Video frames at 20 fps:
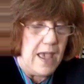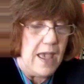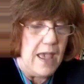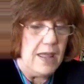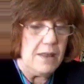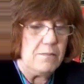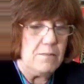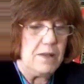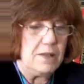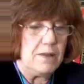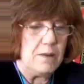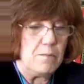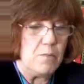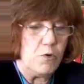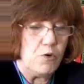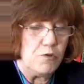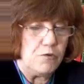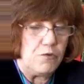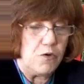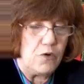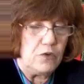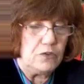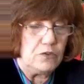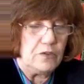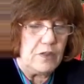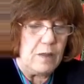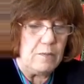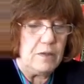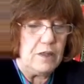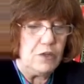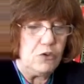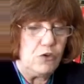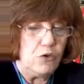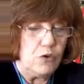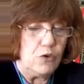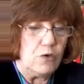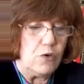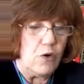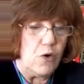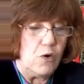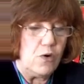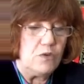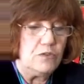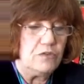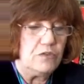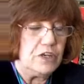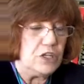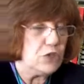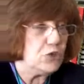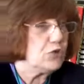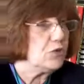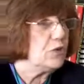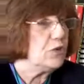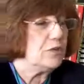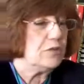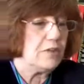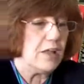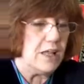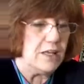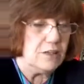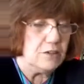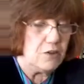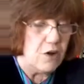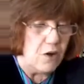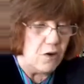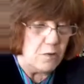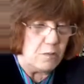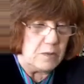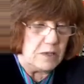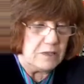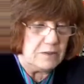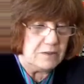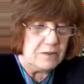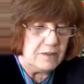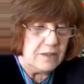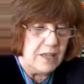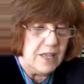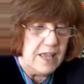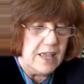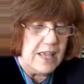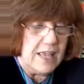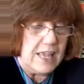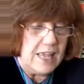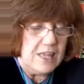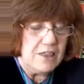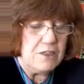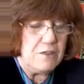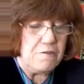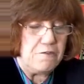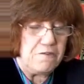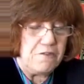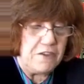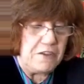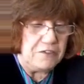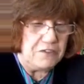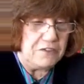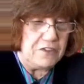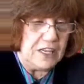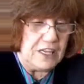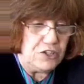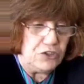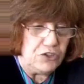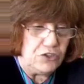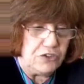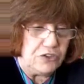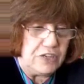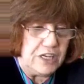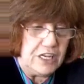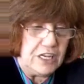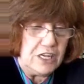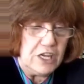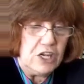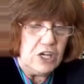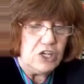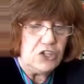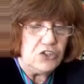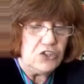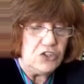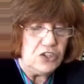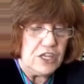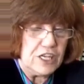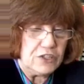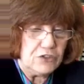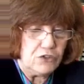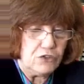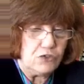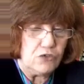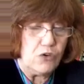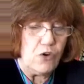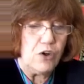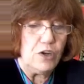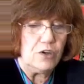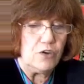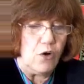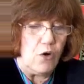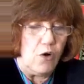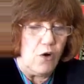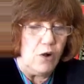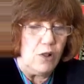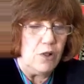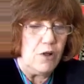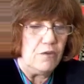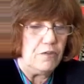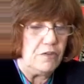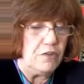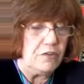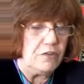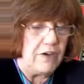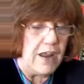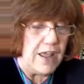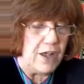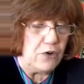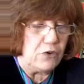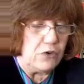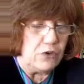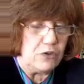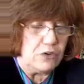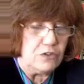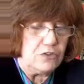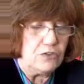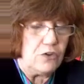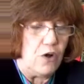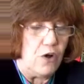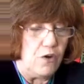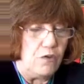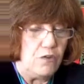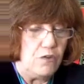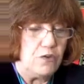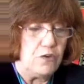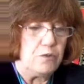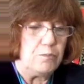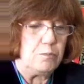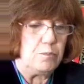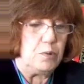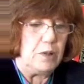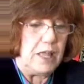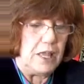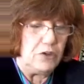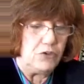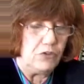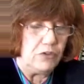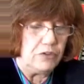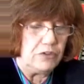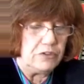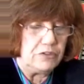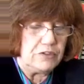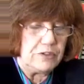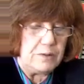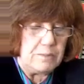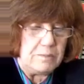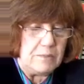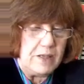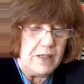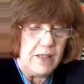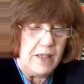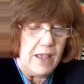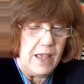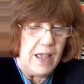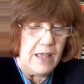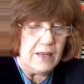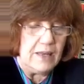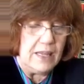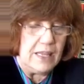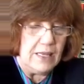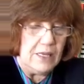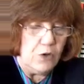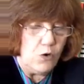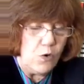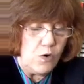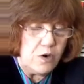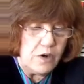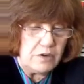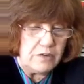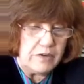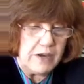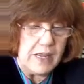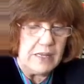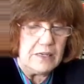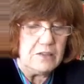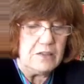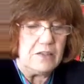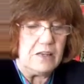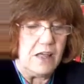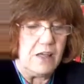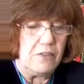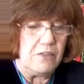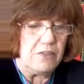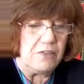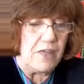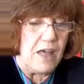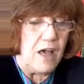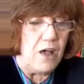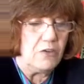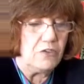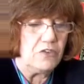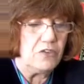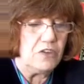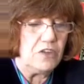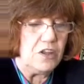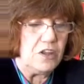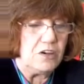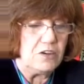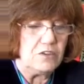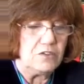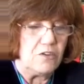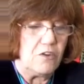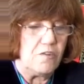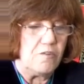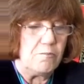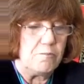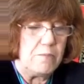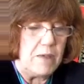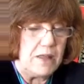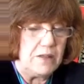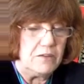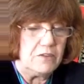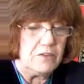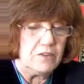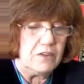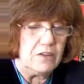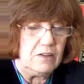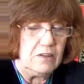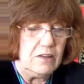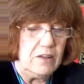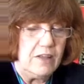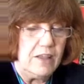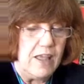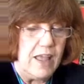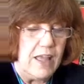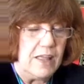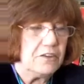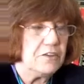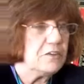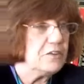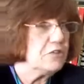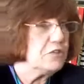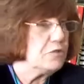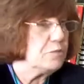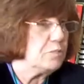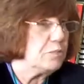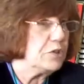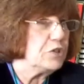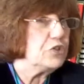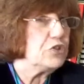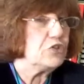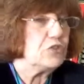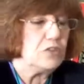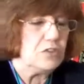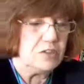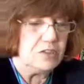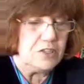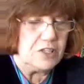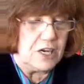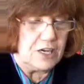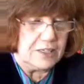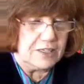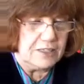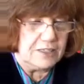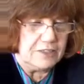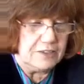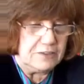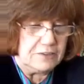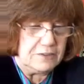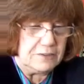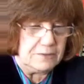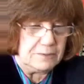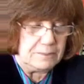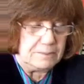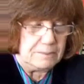and metamorphosed them into her own rituals and dogmas. In the 5th century, she destroyed all of the records of her plagiarism and inaugurated 1,000 years of mental and spiritual darkness.